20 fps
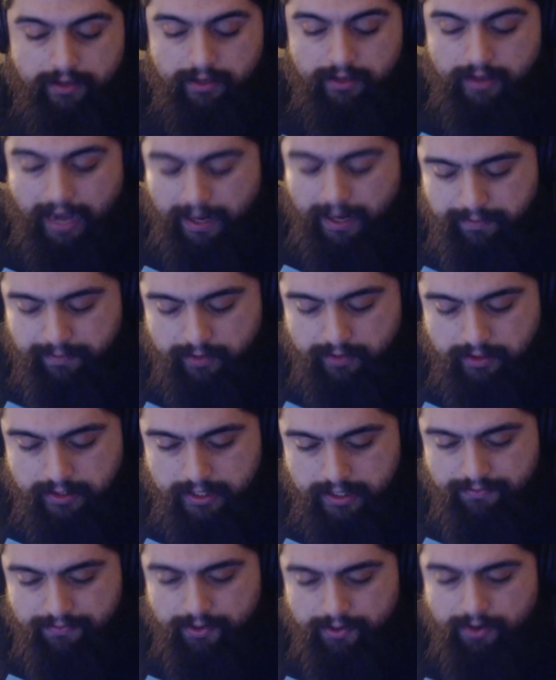I
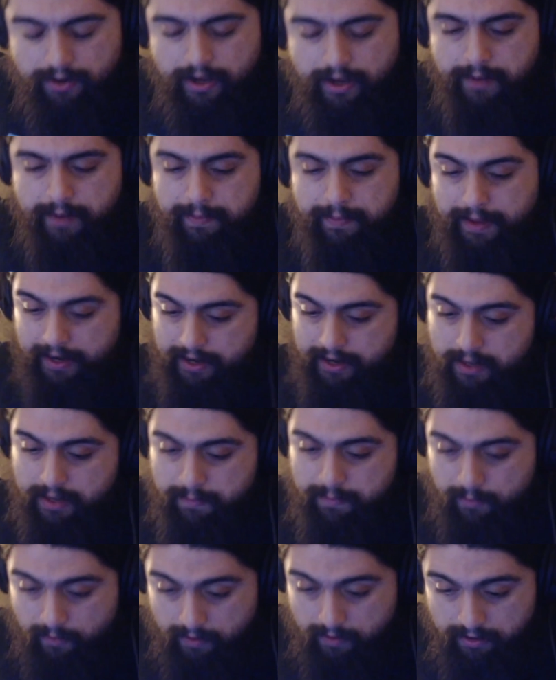believe they're not a band
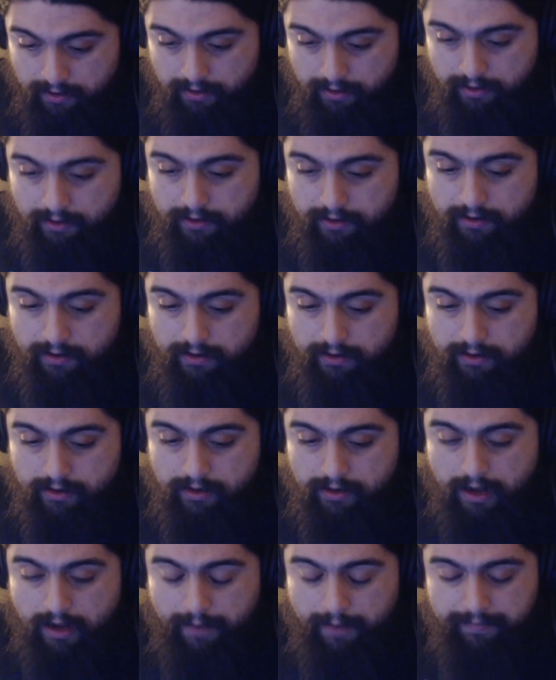anymore.
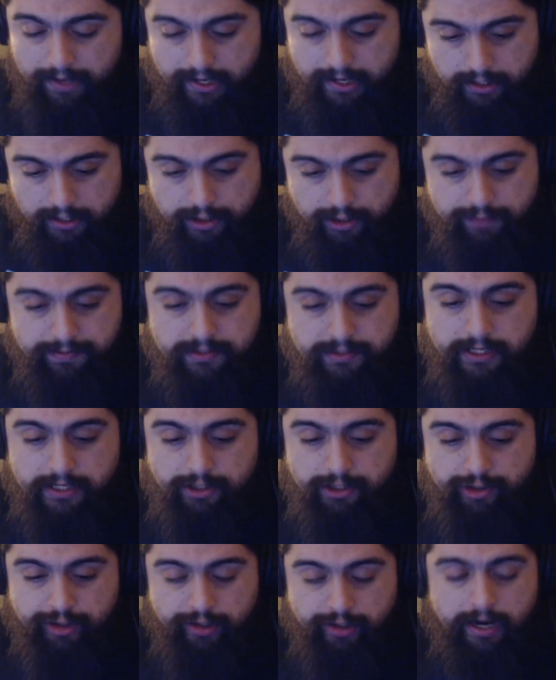I'm not
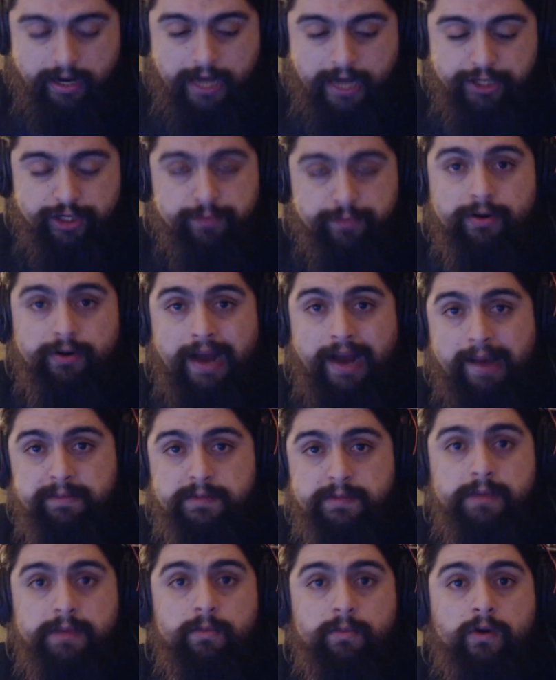100% sure. I should
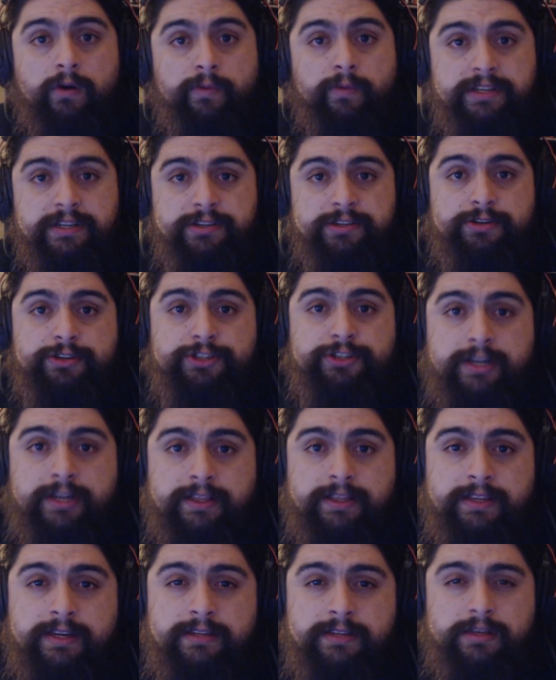perhaps be more researched
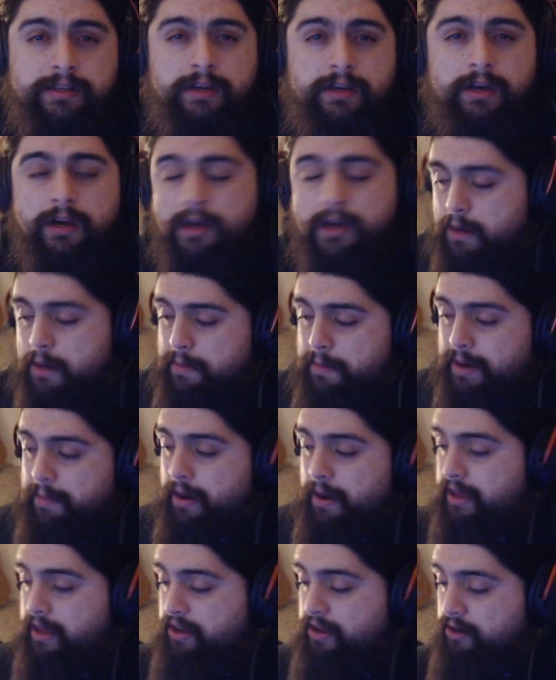on this, but I'm
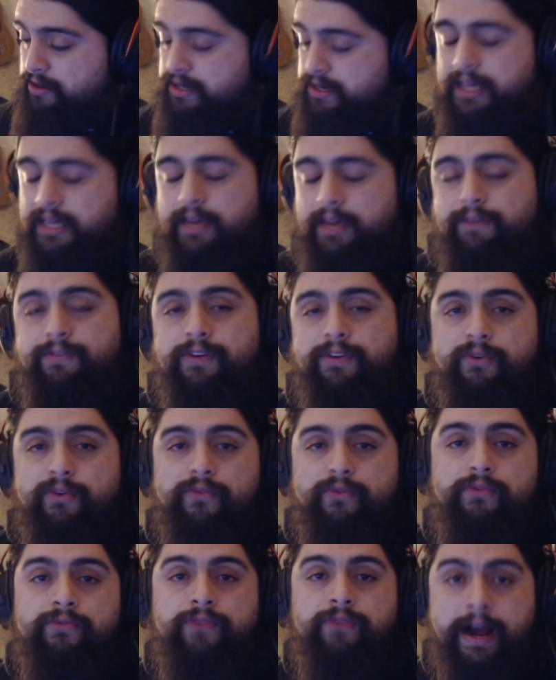not here to give you
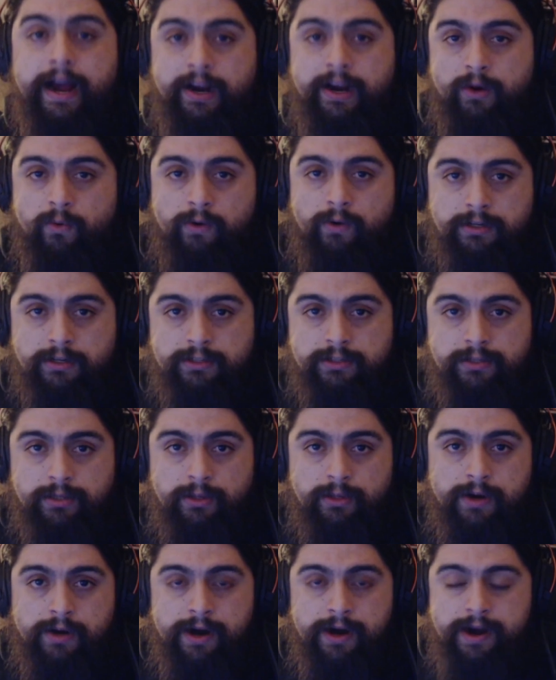fireworks
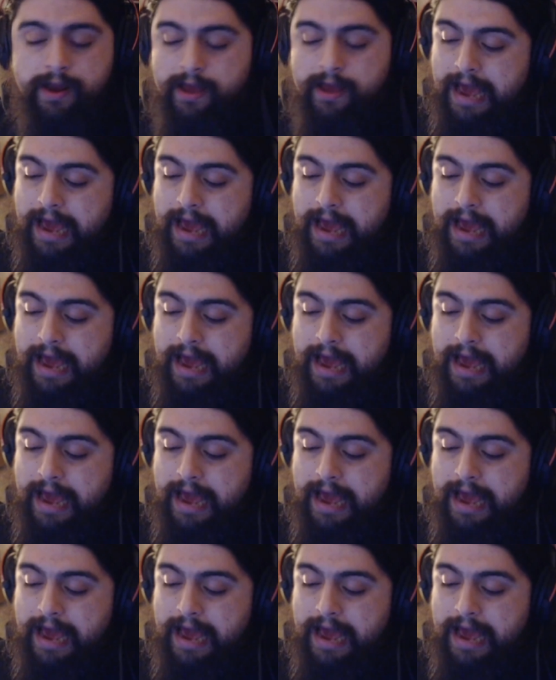lore.